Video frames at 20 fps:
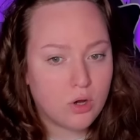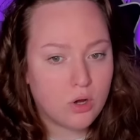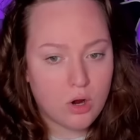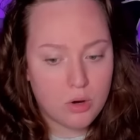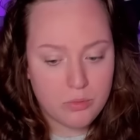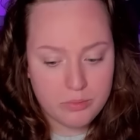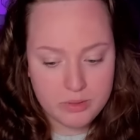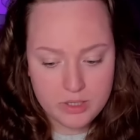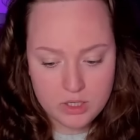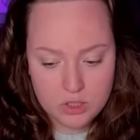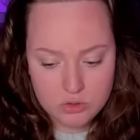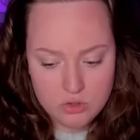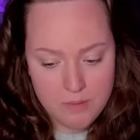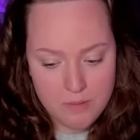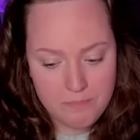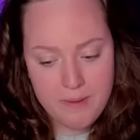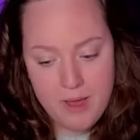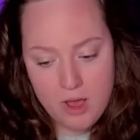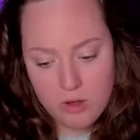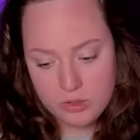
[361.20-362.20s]
are we going to
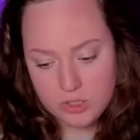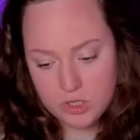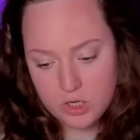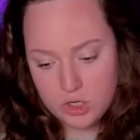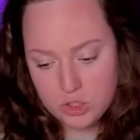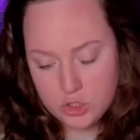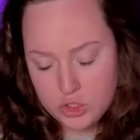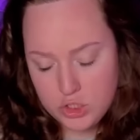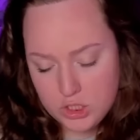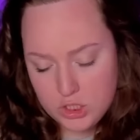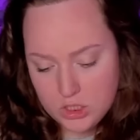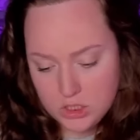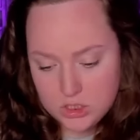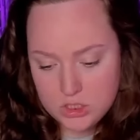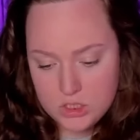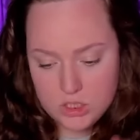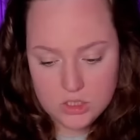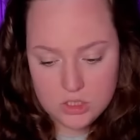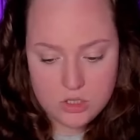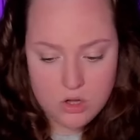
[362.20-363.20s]
drop out, get our
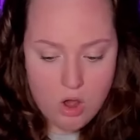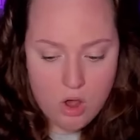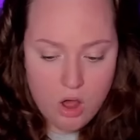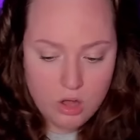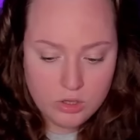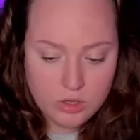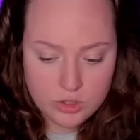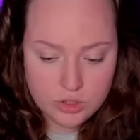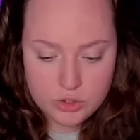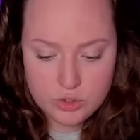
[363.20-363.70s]
GED, college,